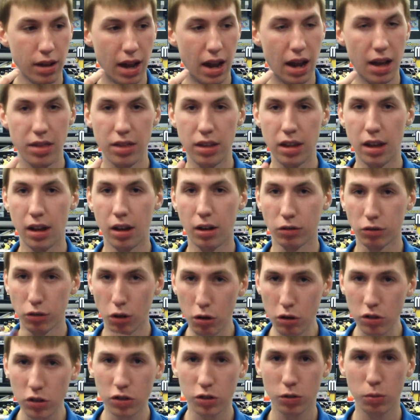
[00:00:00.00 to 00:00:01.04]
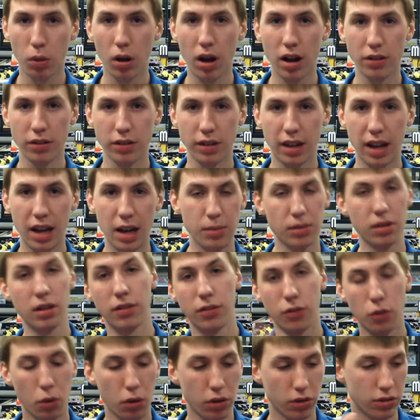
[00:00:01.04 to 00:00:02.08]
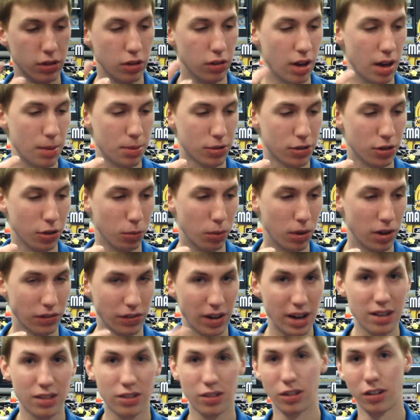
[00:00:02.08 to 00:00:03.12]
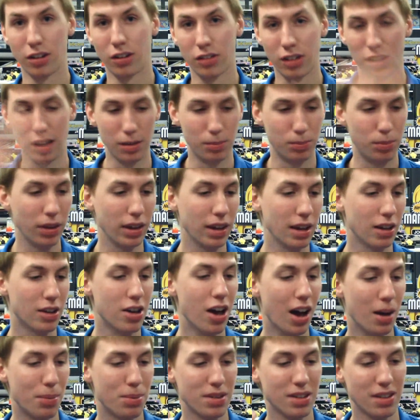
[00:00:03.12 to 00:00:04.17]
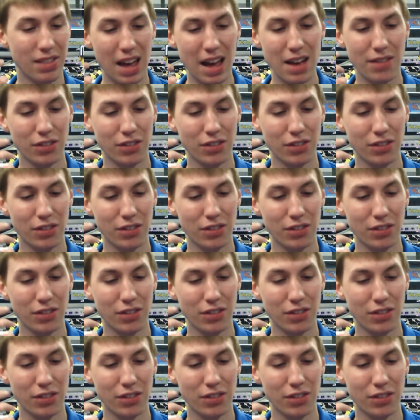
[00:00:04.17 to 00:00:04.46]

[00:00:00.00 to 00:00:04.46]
and the Rogue Squadron games, and of course, you know, Episode 1 Racer. There's like a billion copies of